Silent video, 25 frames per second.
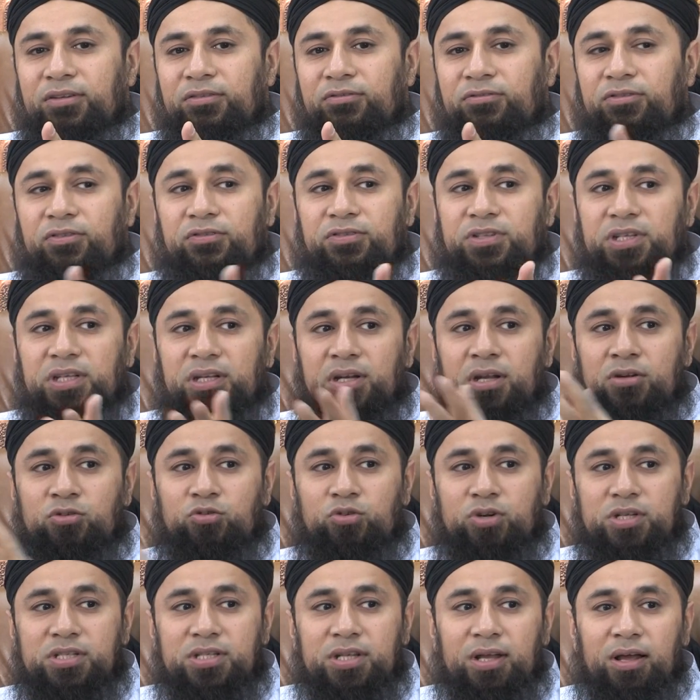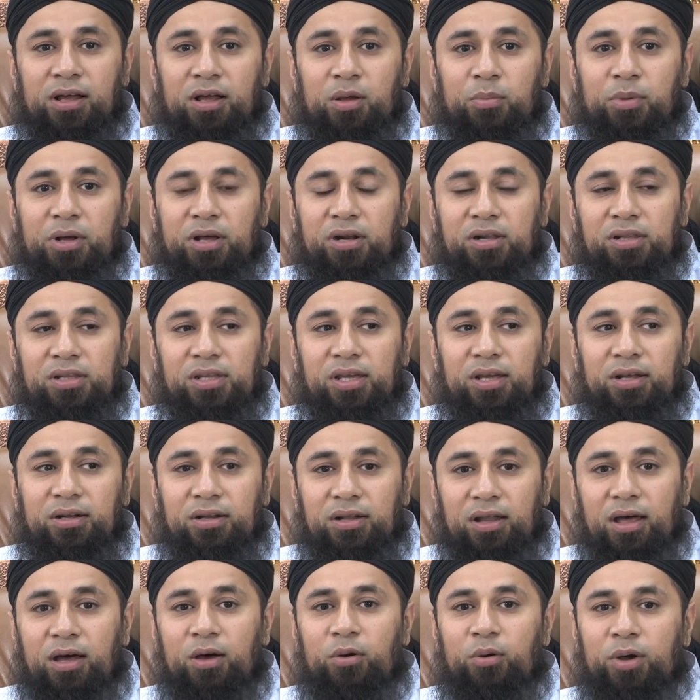1500 Sahaba
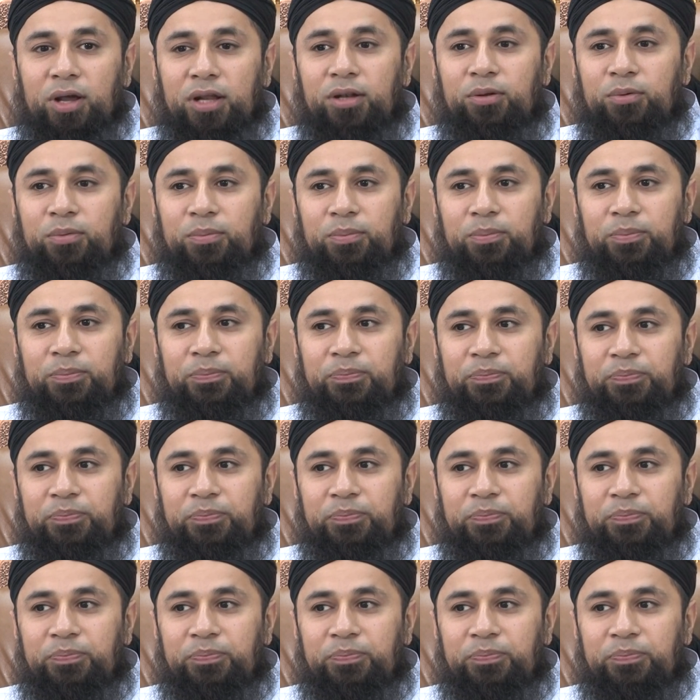radiallahu anhu.